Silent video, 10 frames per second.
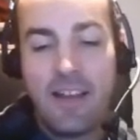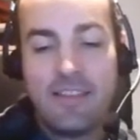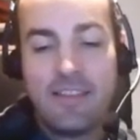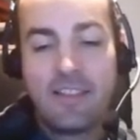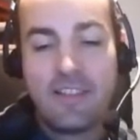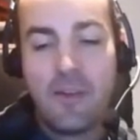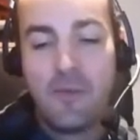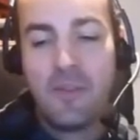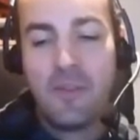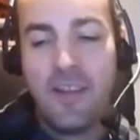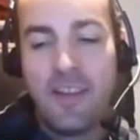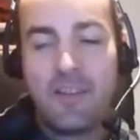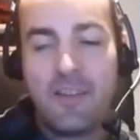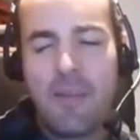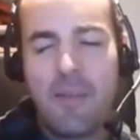this whole
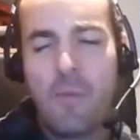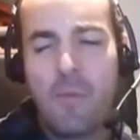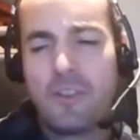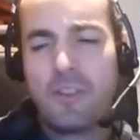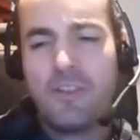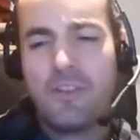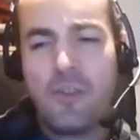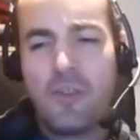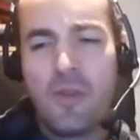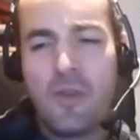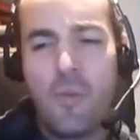kind of, yeah, but what's new?